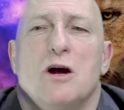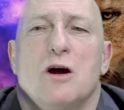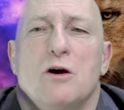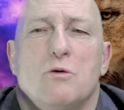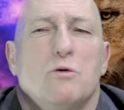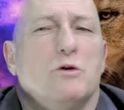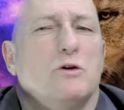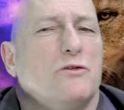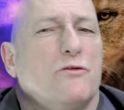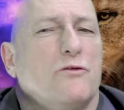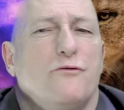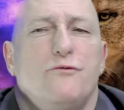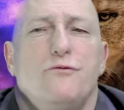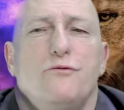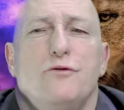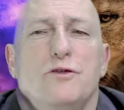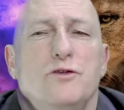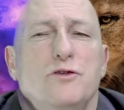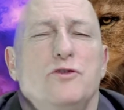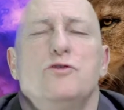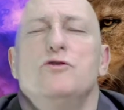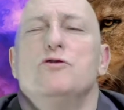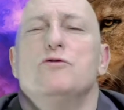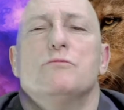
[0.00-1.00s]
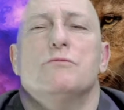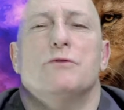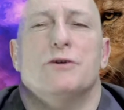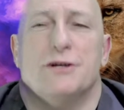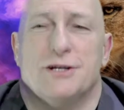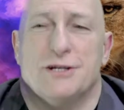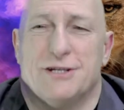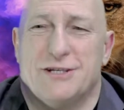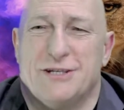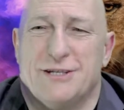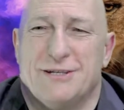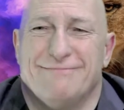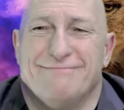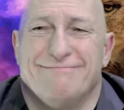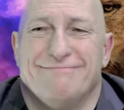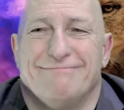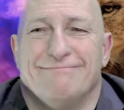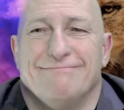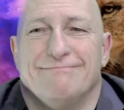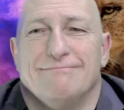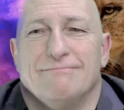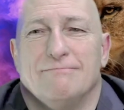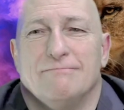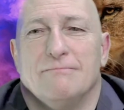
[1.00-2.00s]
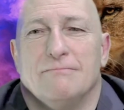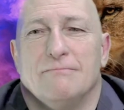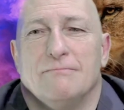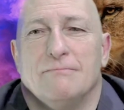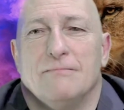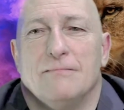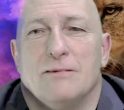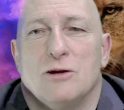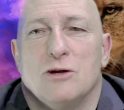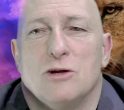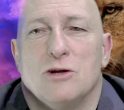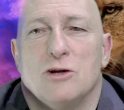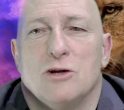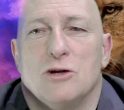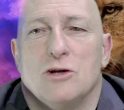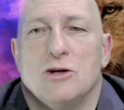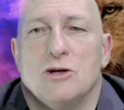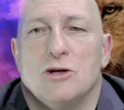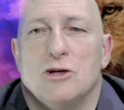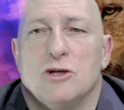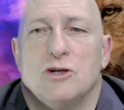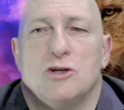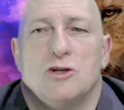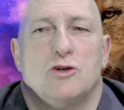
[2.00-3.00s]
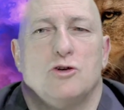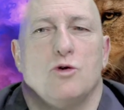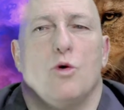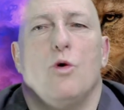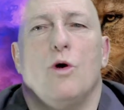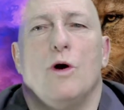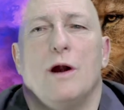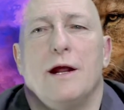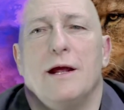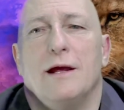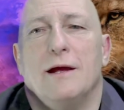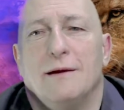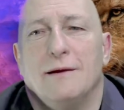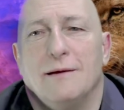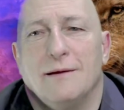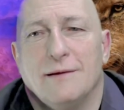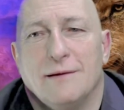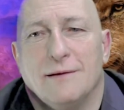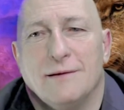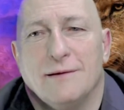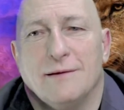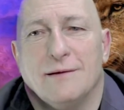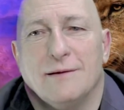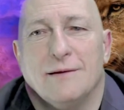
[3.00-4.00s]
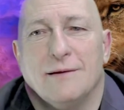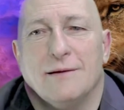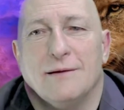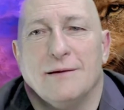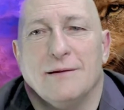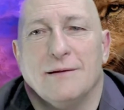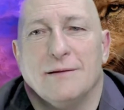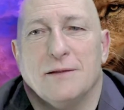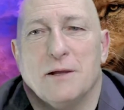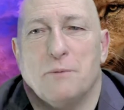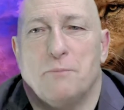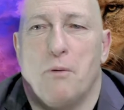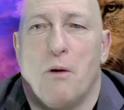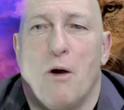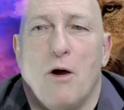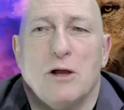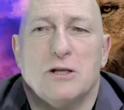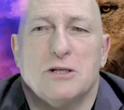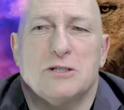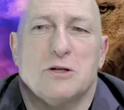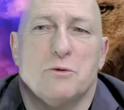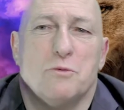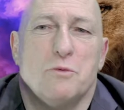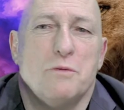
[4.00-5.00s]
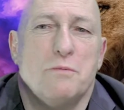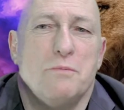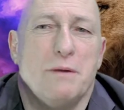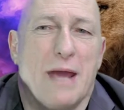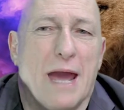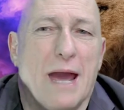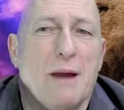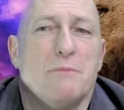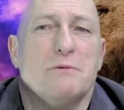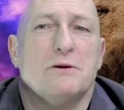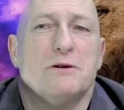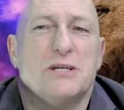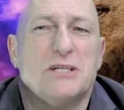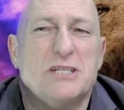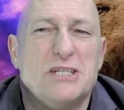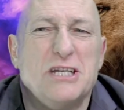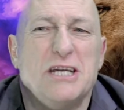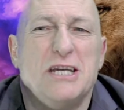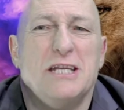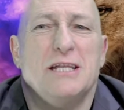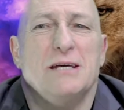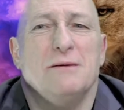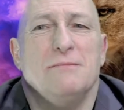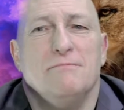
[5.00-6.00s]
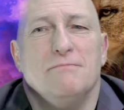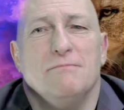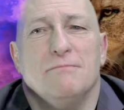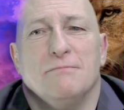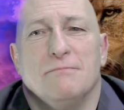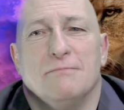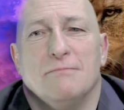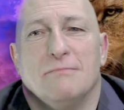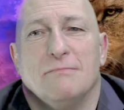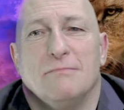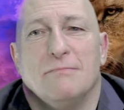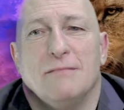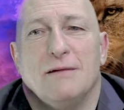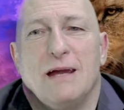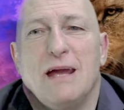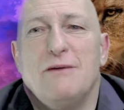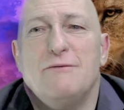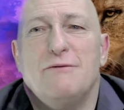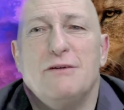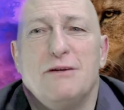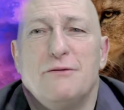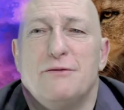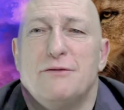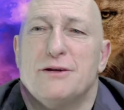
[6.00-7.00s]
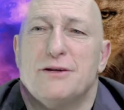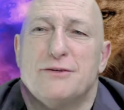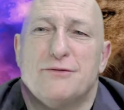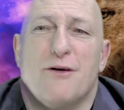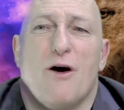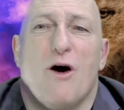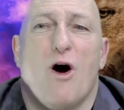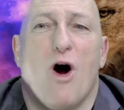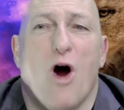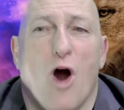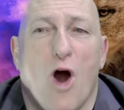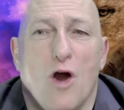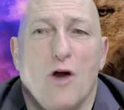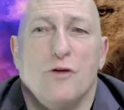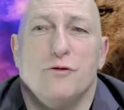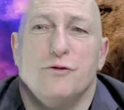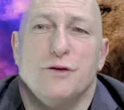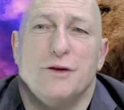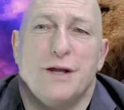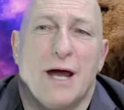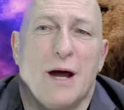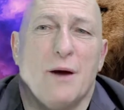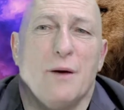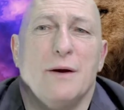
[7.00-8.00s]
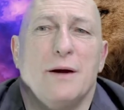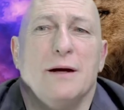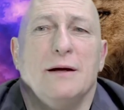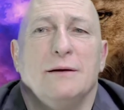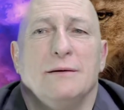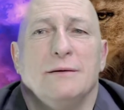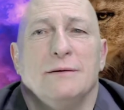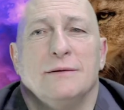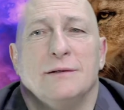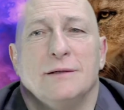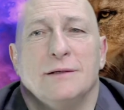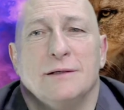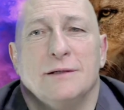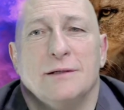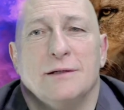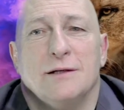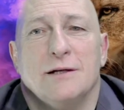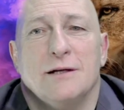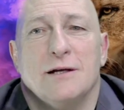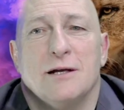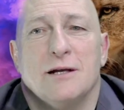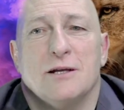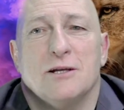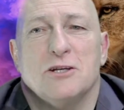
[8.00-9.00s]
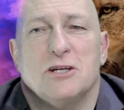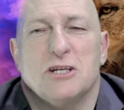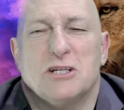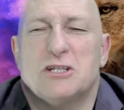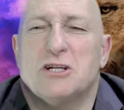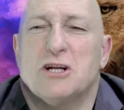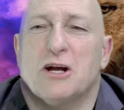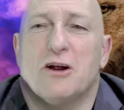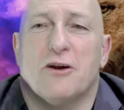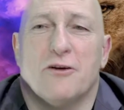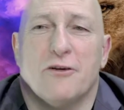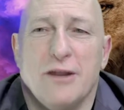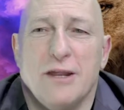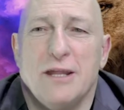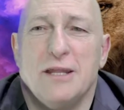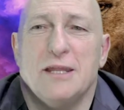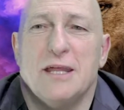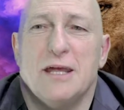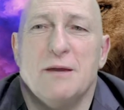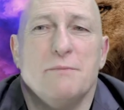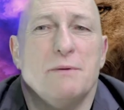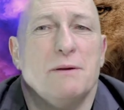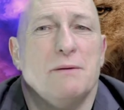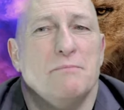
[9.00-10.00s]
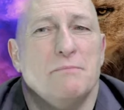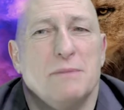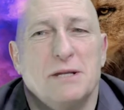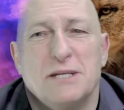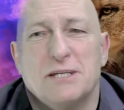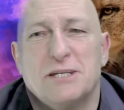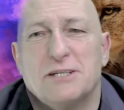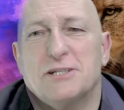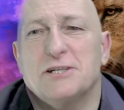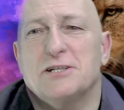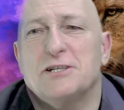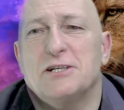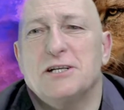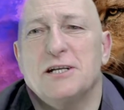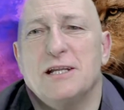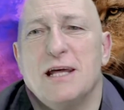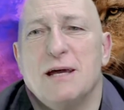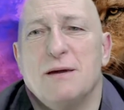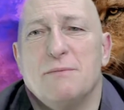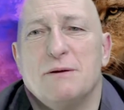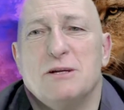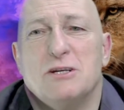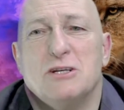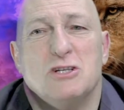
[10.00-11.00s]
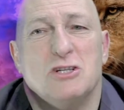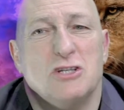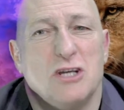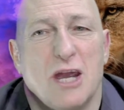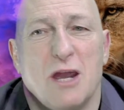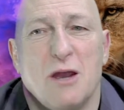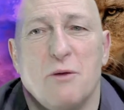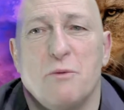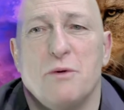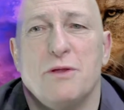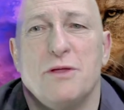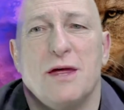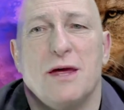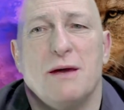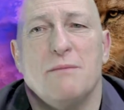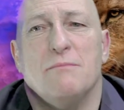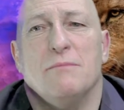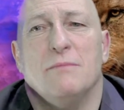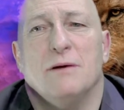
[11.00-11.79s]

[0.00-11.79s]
was numerous, surely the pastor would be able to see them, even if it's for half an hour, just to greet them and minister to them and share with them.